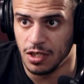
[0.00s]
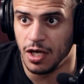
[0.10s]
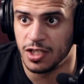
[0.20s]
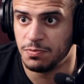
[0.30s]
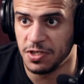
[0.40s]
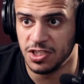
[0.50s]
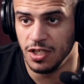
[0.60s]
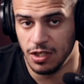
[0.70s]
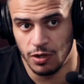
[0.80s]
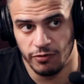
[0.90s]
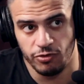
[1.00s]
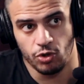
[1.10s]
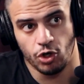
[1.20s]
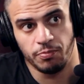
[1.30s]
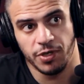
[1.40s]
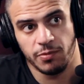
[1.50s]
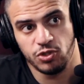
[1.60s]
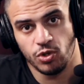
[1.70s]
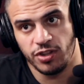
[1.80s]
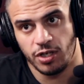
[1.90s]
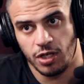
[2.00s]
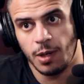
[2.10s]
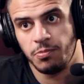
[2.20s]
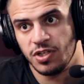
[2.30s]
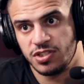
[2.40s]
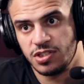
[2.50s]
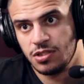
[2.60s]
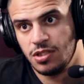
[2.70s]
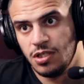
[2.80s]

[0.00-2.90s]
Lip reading: like especially if you compare me to other grapplers.